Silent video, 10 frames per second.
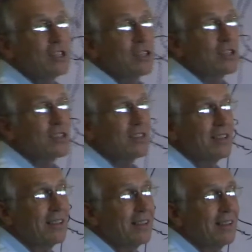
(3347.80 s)
Jesus.
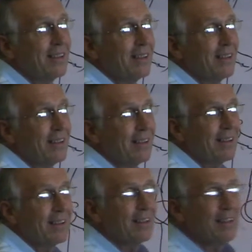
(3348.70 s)

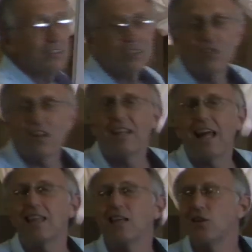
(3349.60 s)
So it's got
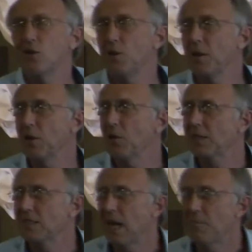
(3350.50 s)
nothing to do with your
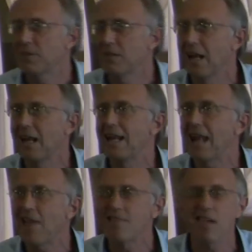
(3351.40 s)
exams.
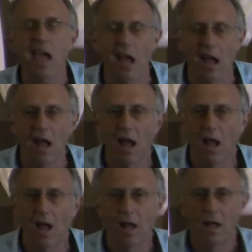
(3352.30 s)
Nothing.
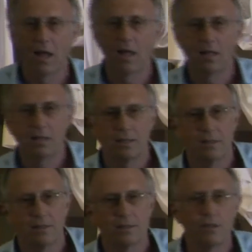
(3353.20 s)

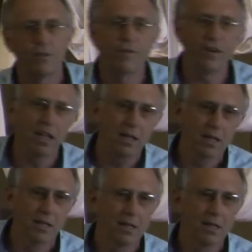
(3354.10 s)
You're free.